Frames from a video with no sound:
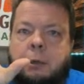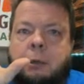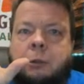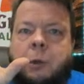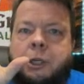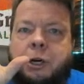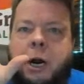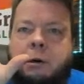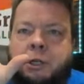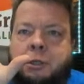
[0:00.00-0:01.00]
Because what does your
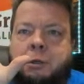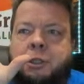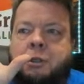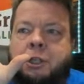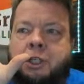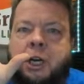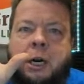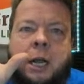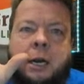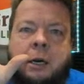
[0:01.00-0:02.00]
iris do as soon as you shine
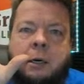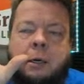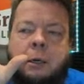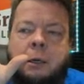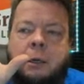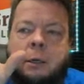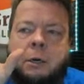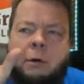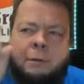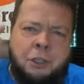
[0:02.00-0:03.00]
light in it? you
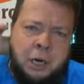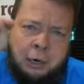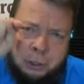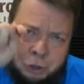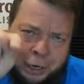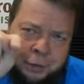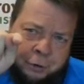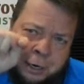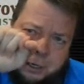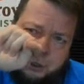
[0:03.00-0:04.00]
don't have to shine it straight in
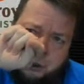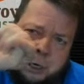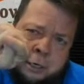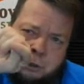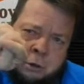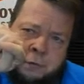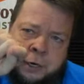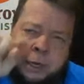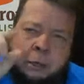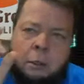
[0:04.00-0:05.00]
their eyes. Shine it sort of at an
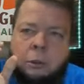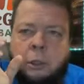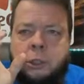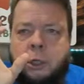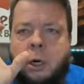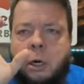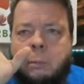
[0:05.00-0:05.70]
angle so it doesn't hurt.